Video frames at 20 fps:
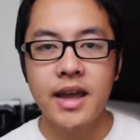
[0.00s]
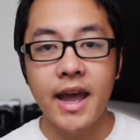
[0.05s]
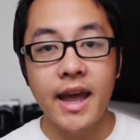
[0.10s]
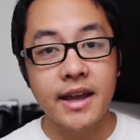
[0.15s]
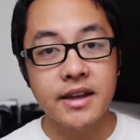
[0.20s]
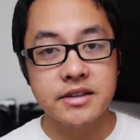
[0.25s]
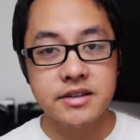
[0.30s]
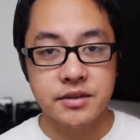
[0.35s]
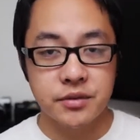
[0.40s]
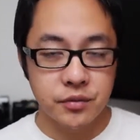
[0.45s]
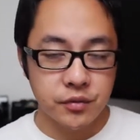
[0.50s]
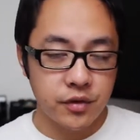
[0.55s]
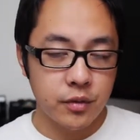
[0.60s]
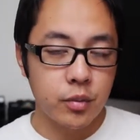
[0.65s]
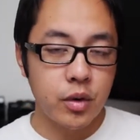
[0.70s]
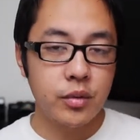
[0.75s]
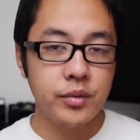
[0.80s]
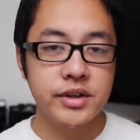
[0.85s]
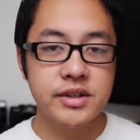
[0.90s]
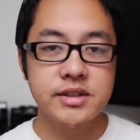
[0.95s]
And
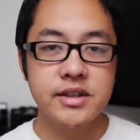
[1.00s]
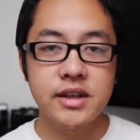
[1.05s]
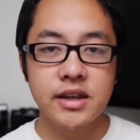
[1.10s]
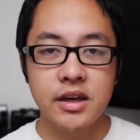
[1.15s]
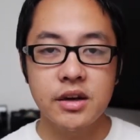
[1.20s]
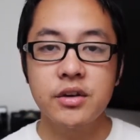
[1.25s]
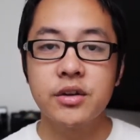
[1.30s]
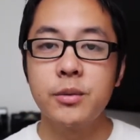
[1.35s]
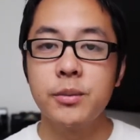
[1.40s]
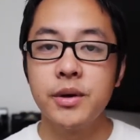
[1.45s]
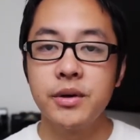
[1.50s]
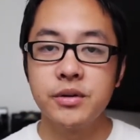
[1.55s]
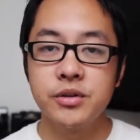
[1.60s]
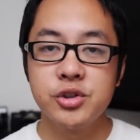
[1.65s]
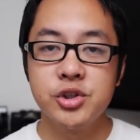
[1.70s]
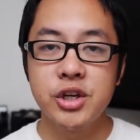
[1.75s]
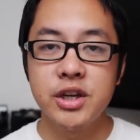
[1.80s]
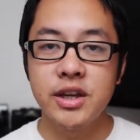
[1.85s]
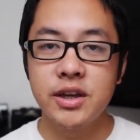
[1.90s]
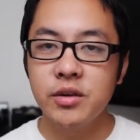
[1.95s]
from what we see here, the Moto
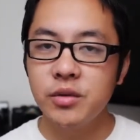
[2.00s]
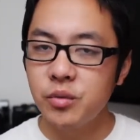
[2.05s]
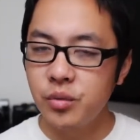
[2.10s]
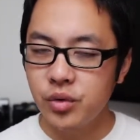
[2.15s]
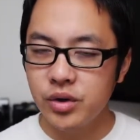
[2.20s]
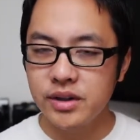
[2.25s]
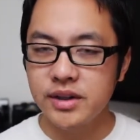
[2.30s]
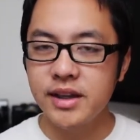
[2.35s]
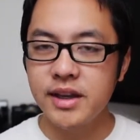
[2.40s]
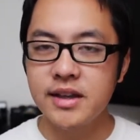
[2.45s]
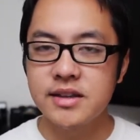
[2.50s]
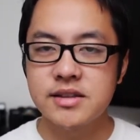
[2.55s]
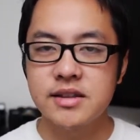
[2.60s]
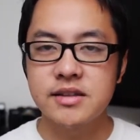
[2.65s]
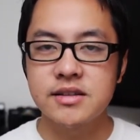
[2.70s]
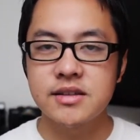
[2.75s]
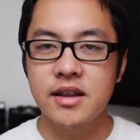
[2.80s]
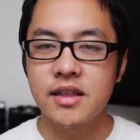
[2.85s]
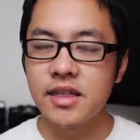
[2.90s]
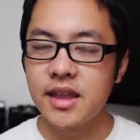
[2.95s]
G really
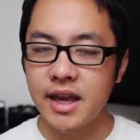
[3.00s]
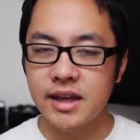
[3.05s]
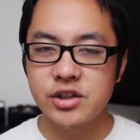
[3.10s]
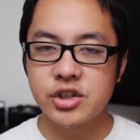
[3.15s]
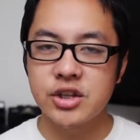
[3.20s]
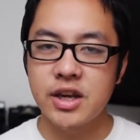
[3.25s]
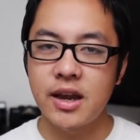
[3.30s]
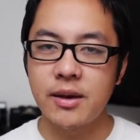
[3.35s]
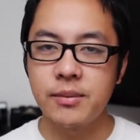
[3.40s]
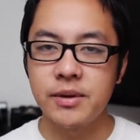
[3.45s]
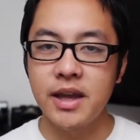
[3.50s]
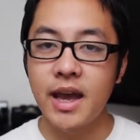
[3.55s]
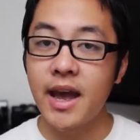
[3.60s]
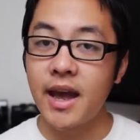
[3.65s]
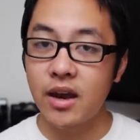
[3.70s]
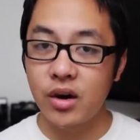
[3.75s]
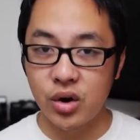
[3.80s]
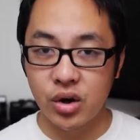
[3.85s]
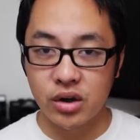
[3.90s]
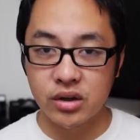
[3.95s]
isn't that shabby
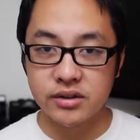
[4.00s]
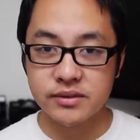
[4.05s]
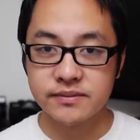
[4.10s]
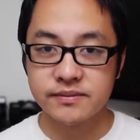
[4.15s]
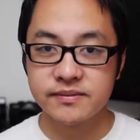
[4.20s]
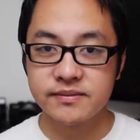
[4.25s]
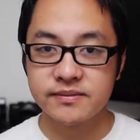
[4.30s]
at all.